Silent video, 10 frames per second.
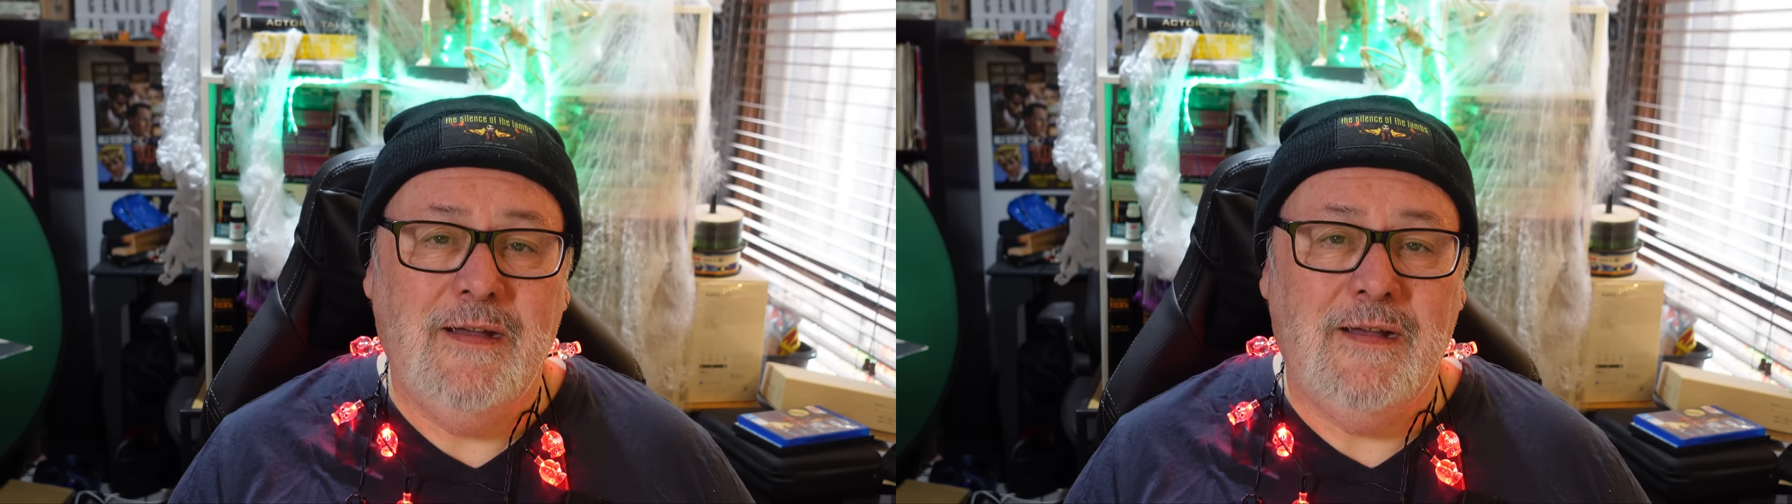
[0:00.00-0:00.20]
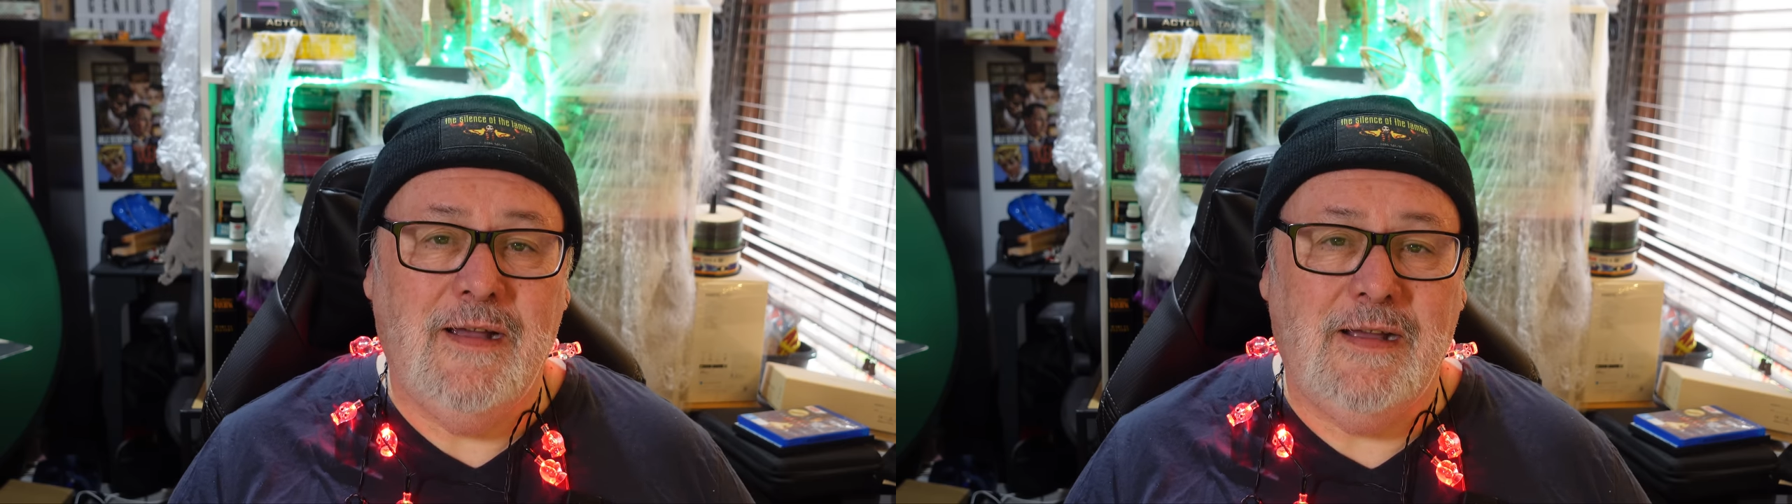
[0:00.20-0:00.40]

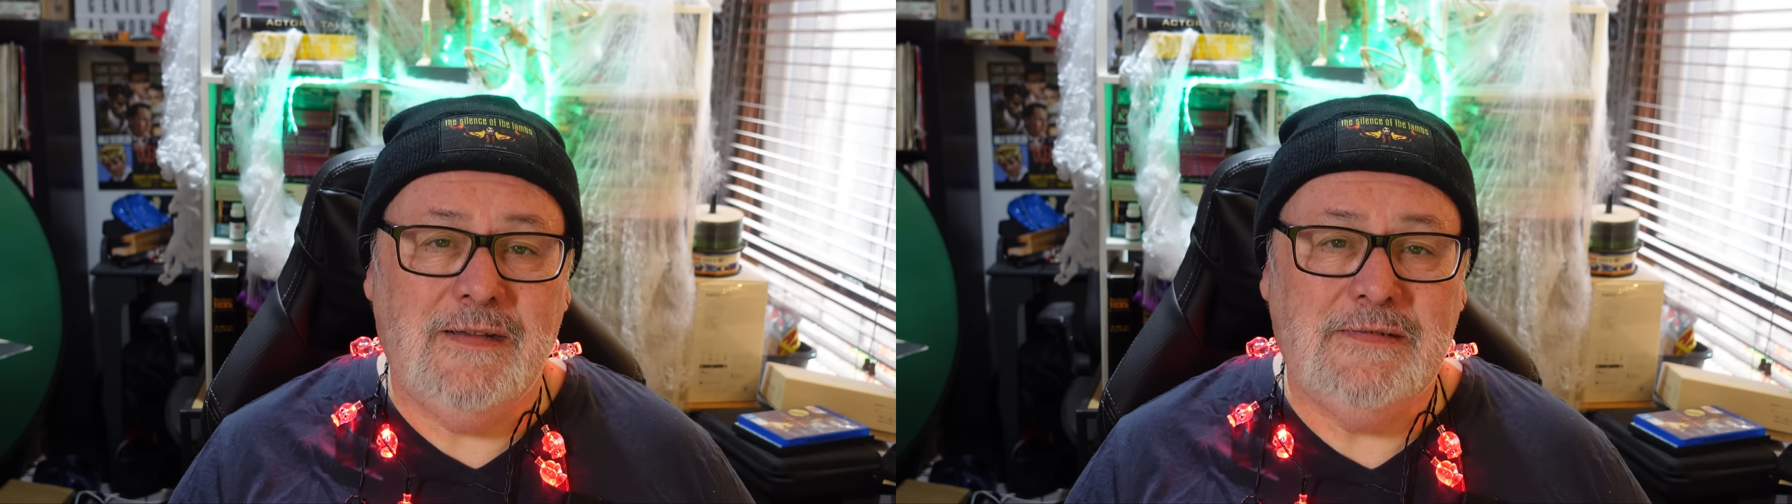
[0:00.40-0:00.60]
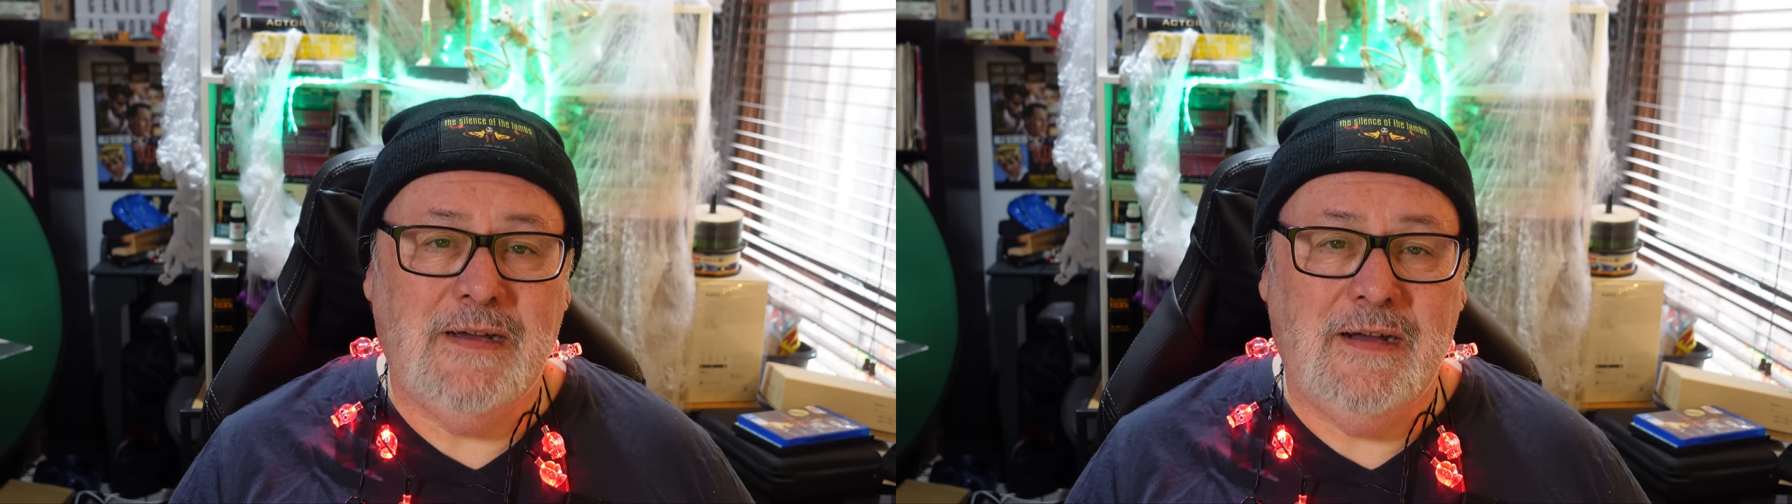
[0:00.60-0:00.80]

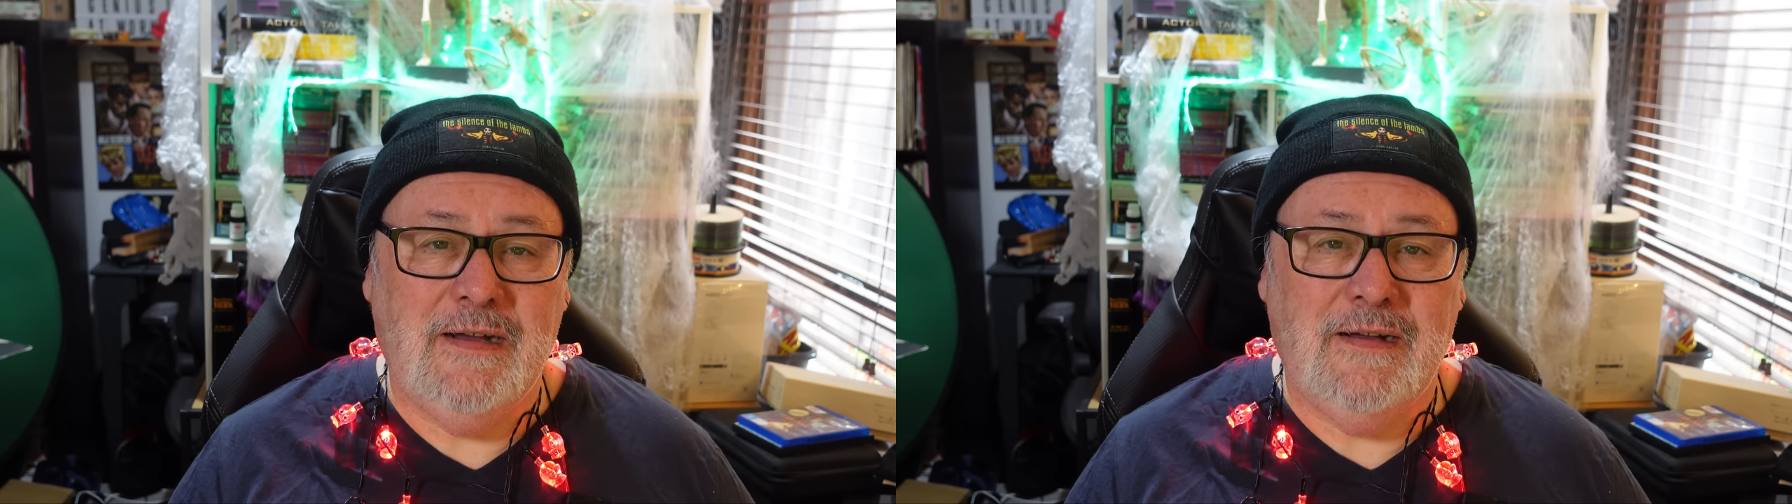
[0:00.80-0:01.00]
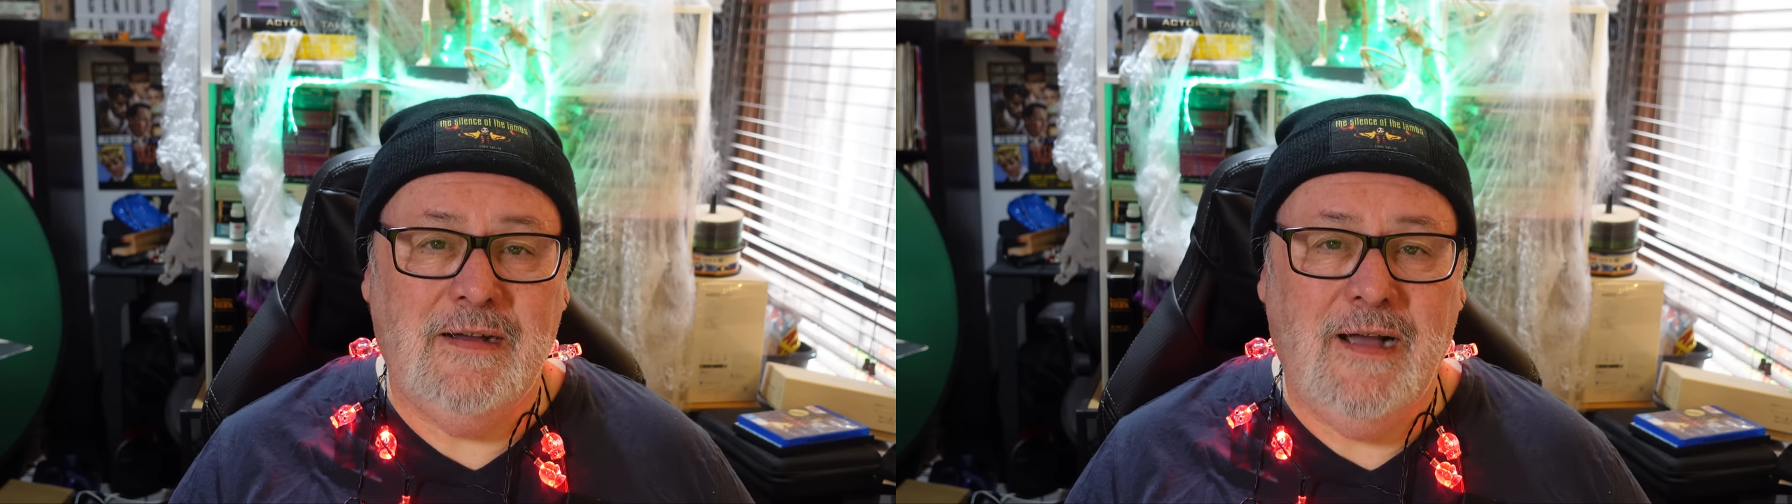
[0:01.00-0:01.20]
And
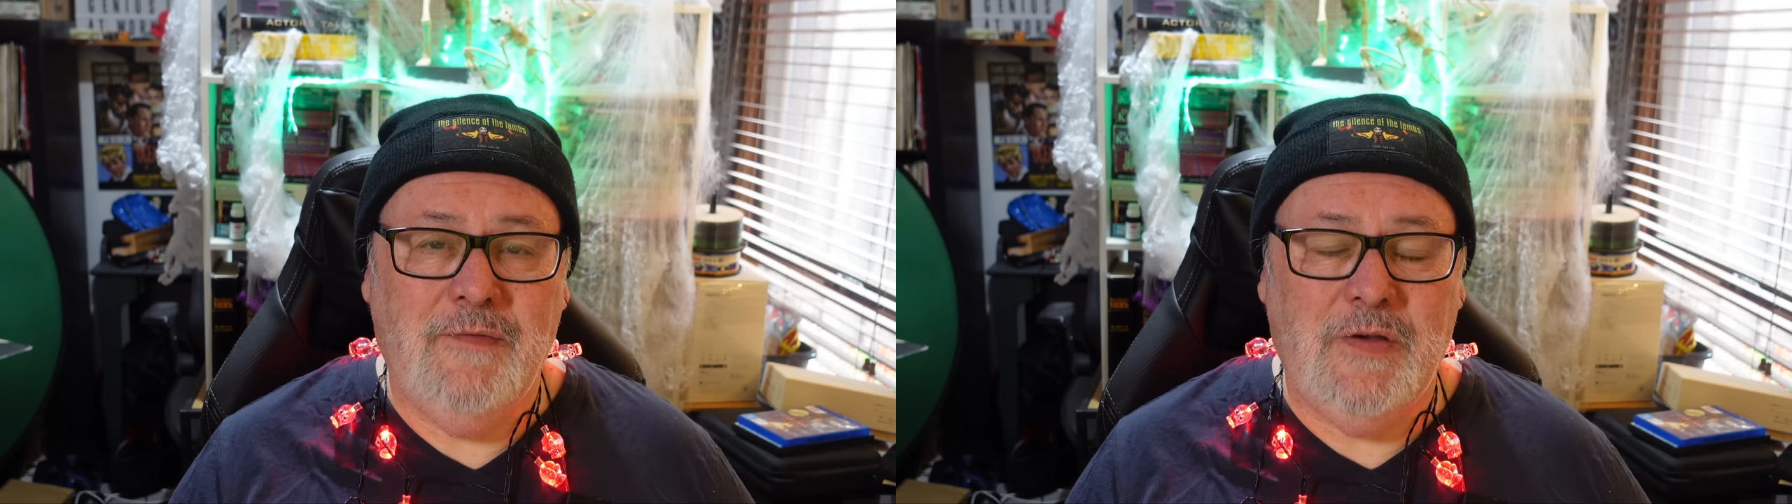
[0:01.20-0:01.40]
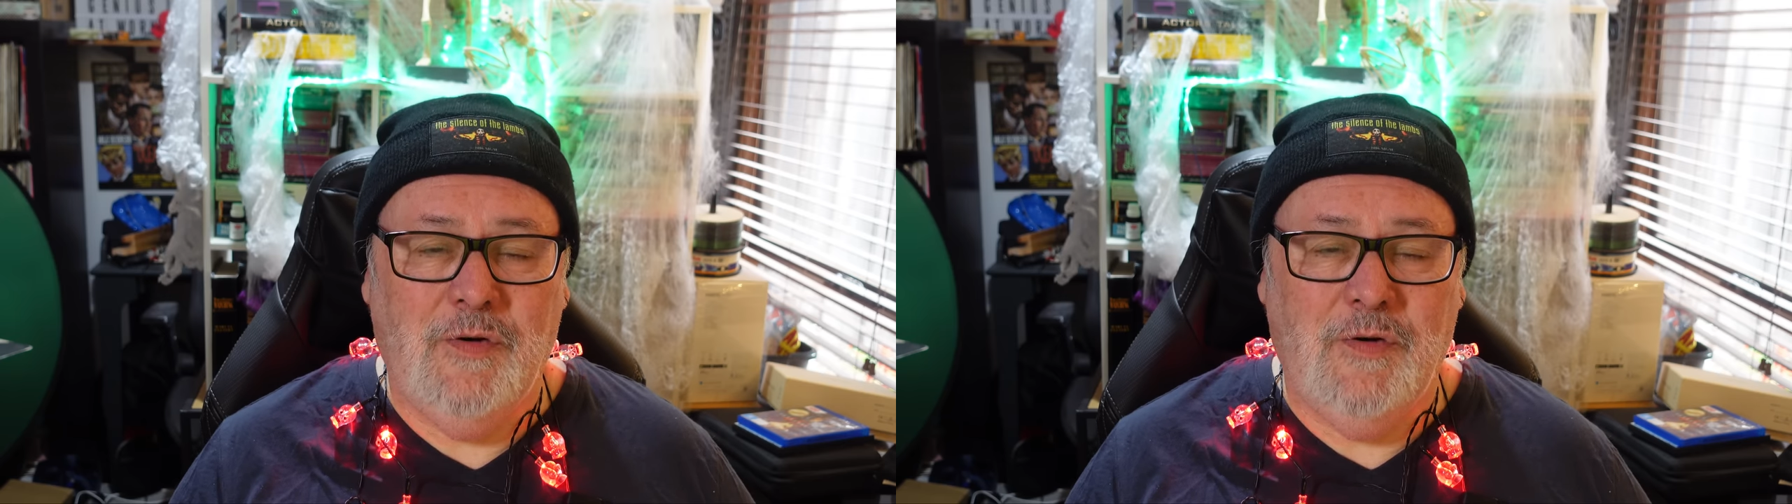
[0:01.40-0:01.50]
uh, Harvey